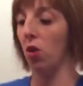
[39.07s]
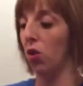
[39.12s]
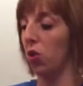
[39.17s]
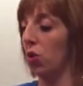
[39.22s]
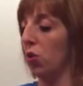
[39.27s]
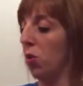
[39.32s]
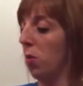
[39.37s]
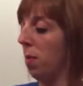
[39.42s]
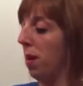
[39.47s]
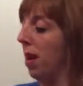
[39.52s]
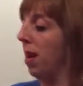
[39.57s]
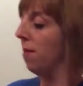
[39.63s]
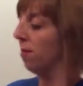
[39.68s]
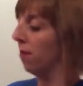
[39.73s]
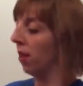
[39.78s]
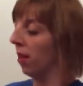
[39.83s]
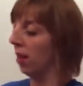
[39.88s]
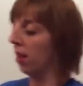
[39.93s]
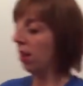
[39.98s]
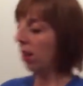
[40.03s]
October.
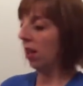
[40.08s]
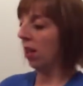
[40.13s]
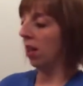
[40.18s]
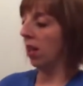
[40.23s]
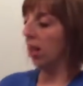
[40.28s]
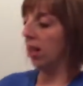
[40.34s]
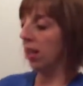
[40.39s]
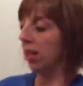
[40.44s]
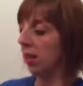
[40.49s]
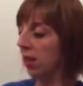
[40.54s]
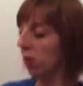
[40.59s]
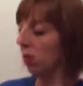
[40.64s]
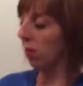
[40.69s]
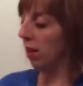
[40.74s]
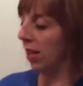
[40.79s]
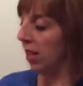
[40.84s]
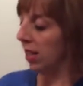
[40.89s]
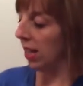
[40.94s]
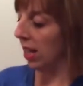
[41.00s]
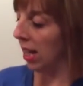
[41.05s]
So
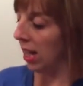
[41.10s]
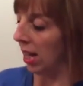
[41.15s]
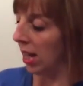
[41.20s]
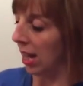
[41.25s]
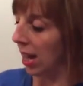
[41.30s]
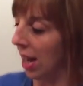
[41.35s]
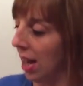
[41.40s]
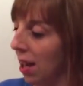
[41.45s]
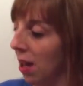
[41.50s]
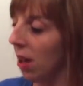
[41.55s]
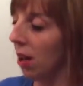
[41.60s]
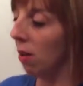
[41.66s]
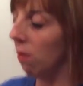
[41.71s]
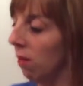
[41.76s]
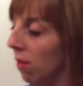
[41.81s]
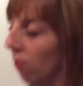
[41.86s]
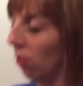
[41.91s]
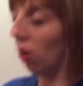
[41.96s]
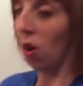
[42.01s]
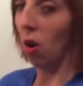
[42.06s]
in here,
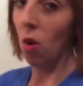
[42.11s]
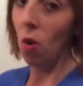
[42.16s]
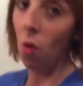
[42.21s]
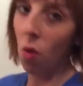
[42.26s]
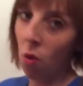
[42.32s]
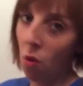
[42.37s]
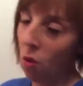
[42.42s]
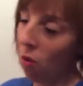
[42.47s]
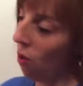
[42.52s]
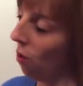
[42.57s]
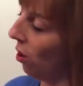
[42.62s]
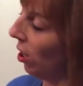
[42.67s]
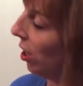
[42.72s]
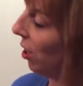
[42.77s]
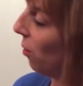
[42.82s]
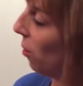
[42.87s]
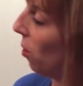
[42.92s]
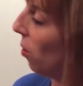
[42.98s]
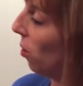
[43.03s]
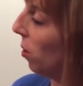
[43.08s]
we've got all
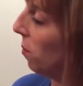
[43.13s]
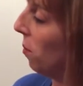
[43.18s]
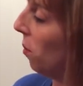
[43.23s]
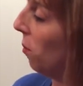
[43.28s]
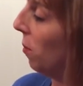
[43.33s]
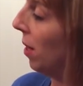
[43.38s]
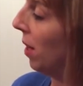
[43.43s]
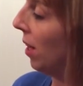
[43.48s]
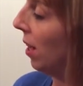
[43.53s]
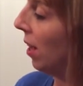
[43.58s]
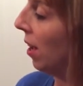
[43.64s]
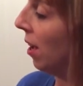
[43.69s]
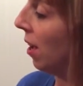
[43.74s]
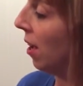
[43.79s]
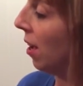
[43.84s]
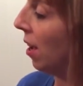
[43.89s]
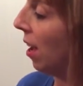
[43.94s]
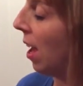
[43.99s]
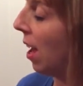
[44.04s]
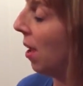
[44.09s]
your autumn and
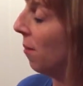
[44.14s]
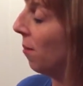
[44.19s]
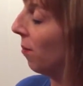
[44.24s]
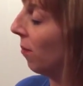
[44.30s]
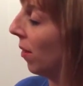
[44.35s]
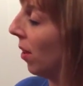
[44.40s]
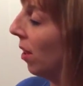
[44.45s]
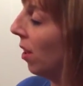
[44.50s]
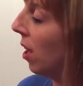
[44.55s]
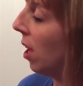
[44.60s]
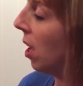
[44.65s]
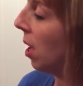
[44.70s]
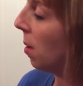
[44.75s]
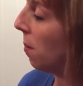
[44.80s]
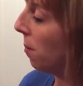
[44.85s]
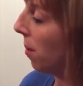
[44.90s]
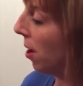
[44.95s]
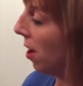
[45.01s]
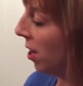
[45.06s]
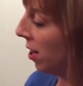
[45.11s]
winter
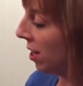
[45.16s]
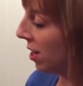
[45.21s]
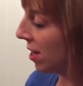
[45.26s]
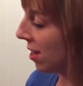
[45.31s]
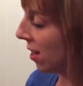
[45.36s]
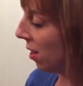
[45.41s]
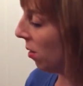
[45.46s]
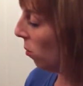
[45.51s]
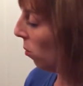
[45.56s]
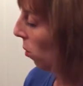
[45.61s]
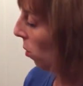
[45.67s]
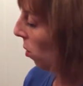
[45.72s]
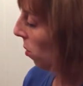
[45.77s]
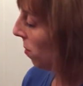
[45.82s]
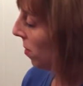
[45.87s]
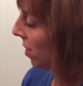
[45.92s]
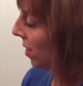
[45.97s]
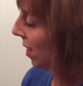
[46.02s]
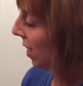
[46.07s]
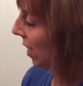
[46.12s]
burners and
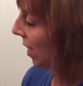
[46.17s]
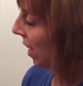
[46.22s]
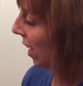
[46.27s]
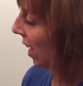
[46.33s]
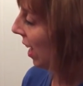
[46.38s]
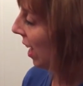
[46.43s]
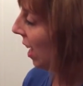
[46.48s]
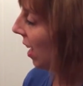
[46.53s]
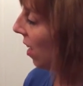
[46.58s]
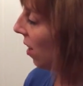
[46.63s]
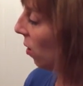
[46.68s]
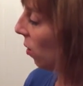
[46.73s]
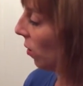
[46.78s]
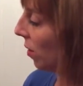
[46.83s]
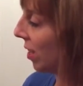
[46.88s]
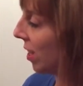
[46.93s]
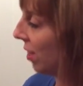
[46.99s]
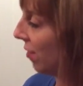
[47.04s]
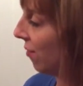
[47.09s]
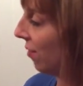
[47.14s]
warmers in here, all
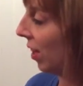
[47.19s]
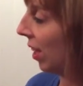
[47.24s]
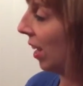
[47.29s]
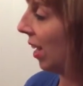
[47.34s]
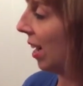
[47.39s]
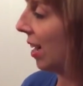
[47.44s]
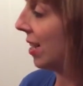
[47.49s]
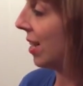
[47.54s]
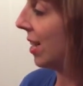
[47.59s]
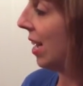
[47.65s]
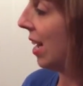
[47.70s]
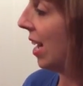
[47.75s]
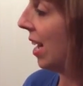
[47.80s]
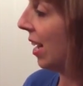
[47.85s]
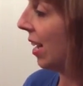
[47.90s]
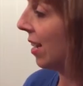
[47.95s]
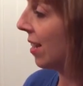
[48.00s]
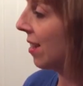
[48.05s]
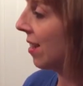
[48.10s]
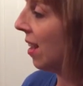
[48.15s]
the different
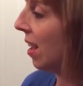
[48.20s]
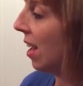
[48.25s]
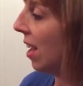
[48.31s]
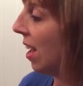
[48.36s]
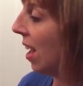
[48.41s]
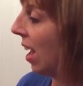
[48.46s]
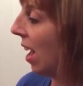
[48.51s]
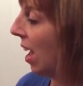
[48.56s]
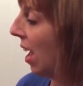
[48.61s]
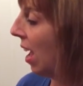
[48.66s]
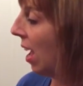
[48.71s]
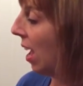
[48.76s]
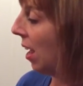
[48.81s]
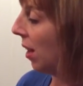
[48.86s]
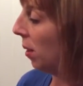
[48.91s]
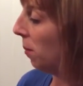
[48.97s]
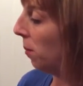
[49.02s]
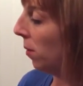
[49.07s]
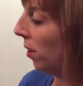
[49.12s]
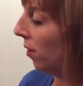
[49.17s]
classics,
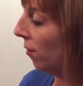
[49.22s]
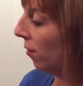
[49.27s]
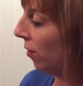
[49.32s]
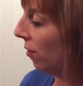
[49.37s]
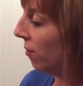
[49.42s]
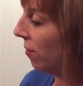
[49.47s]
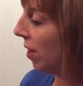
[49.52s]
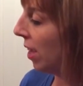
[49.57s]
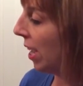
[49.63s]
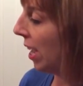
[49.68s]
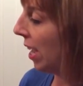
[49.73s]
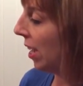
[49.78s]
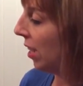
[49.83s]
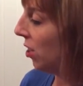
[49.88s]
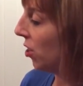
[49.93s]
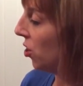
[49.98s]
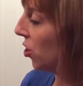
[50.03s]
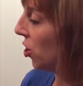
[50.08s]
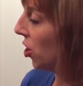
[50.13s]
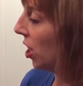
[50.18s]
the beautiful
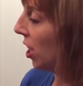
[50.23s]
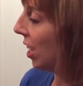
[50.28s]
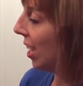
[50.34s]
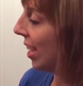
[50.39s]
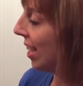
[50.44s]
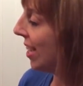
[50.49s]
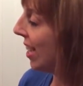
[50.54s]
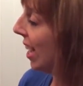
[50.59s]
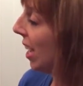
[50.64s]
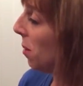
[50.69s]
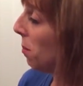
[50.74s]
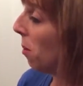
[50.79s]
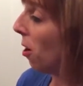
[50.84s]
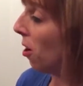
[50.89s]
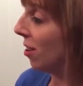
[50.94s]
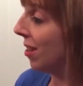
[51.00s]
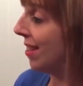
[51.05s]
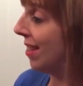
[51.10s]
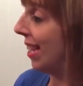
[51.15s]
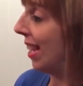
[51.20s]
range,
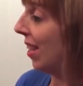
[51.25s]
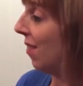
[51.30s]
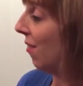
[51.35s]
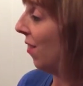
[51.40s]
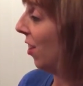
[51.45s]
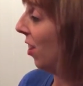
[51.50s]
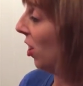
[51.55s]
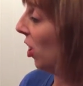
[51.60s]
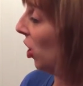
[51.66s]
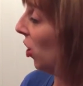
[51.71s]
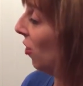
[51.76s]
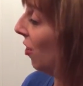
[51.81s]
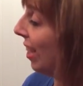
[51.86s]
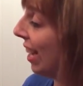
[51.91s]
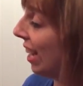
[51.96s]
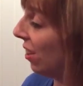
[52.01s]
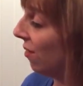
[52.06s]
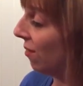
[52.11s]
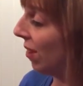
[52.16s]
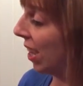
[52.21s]
teapots even,
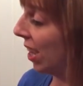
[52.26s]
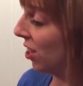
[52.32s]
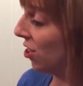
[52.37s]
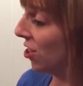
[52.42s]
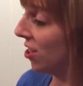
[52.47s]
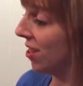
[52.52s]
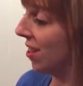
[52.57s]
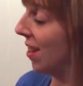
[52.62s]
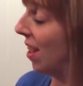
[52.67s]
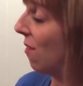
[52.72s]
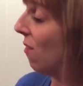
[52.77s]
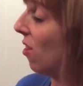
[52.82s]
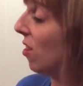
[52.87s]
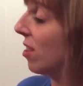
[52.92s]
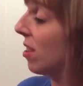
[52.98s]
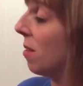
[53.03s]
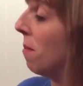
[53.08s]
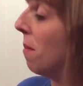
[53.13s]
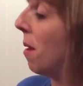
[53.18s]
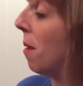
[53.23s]
unique ranges. There are
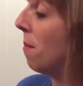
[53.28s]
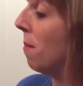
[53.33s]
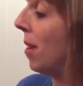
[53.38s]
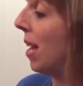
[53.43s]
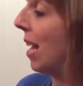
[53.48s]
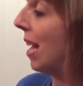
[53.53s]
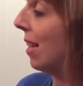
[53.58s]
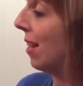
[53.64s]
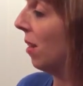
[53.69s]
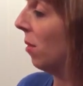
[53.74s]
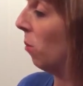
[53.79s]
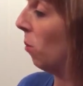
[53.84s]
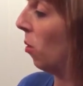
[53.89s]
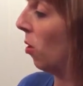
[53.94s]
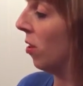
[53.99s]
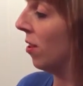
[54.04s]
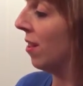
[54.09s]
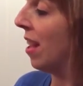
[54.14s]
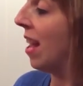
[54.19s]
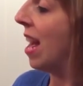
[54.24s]
some amazing
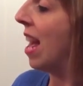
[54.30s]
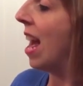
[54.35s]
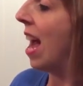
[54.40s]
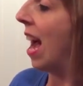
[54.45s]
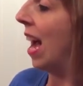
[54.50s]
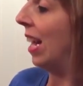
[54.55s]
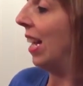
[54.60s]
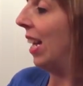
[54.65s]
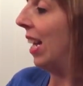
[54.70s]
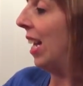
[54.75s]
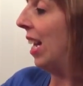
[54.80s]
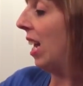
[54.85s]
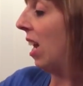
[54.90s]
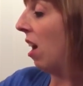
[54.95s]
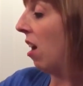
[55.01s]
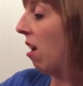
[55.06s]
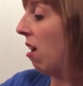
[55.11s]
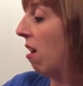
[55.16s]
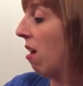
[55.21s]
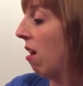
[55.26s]
ones. And
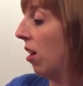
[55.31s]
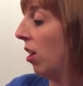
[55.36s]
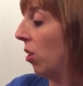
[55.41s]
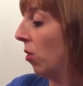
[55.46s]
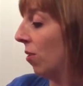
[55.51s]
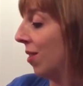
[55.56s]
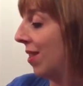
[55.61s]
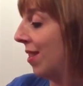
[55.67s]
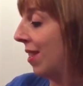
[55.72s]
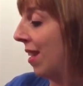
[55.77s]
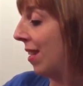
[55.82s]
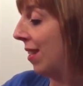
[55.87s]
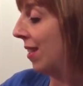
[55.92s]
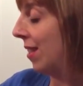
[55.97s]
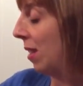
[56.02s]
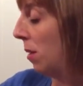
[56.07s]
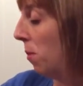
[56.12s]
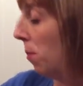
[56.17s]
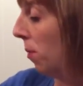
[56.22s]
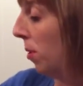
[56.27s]
here are your
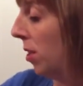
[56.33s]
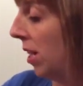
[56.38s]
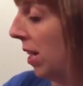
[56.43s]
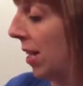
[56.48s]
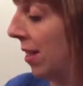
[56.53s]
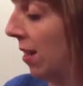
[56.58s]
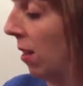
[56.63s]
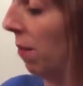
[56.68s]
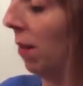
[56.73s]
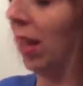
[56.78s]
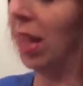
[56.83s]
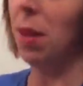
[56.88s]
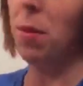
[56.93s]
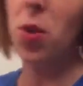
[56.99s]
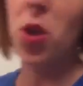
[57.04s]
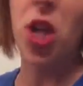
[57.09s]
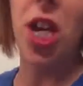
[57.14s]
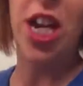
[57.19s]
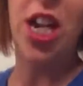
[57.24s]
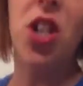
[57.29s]
Scentsy Buddies. Now, they keep
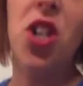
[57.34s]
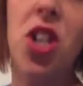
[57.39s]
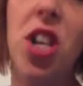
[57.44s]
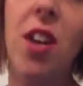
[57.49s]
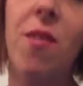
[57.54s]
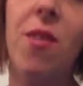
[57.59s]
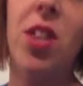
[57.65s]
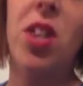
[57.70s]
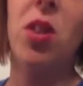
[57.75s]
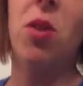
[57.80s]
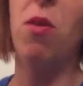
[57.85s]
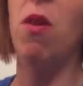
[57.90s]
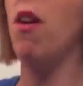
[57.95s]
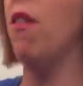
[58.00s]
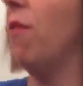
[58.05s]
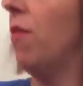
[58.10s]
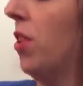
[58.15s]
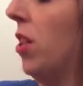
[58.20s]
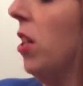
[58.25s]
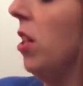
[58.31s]
changing every so
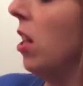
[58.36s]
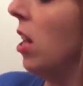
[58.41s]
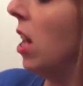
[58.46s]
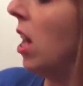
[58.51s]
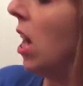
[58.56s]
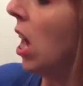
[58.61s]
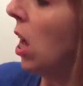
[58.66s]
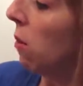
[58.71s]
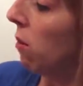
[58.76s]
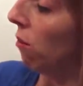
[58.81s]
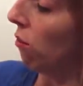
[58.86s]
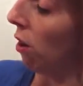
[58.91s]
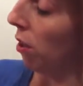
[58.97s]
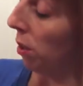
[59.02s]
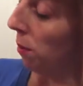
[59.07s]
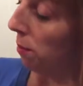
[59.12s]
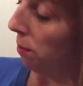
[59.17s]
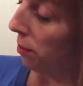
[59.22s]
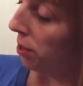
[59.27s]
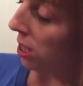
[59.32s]
often. We've got
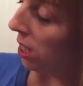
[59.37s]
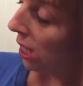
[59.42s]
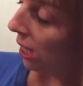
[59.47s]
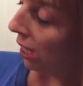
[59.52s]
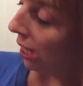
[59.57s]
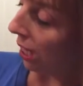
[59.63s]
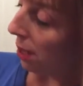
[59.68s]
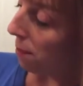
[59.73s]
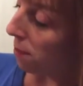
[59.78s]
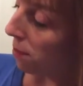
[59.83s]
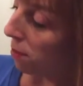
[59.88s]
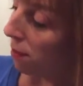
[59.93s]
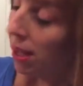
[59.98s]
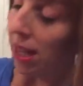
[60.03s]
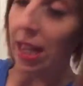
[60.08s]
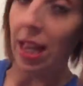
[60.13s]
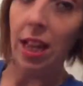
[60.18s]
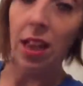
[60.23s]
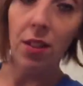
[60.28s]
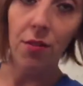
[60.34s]
the Buddy Clips, where you
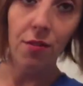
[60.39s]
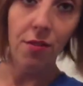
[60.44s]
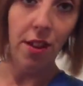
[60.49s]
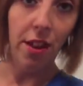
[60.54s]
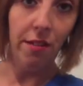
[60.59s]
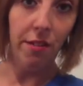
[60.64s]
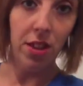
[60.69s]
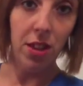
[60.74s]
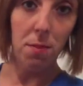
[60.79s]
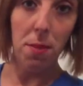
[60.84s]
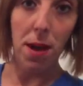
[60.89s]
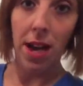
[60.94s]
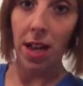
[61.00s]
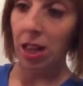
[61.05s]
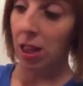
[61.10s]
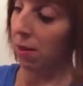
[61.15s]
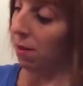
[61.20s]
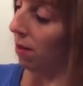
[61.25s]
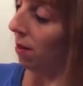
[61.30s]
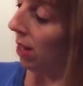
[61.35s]
can get the fragrance
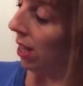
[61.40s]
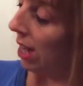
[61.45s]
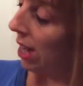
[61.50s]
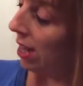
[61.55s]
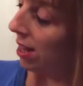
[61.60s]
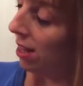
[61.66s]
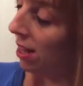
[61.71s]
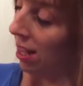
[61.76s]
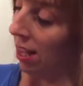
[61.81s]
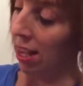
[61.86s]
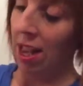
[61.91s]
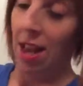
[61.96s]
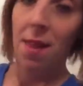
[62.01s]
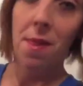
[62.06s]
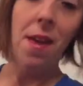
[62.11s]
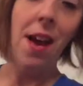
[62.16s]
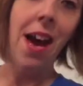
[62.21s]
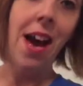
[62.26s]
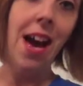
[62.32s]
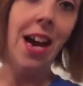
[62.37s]
packs for these.
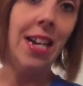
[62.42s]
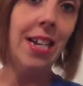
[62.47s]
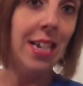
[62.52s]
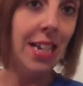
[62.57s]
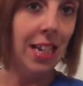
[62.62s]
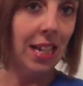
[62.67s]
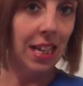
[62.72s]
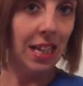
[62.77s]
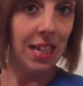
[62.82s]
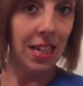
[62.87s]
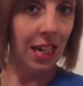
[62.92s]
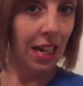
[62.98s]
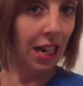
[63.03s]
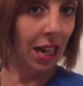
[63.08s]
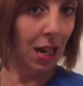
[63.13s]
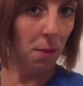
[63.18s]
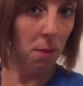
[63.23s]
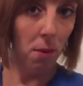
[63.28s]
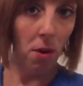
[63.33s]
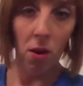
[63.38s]
They're ideal to
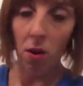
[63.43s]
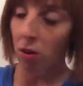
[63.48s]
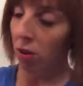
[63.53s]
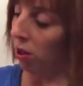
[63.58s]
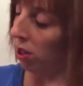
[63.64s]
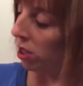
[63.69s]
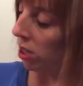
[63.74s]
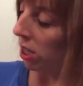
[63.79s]
clip on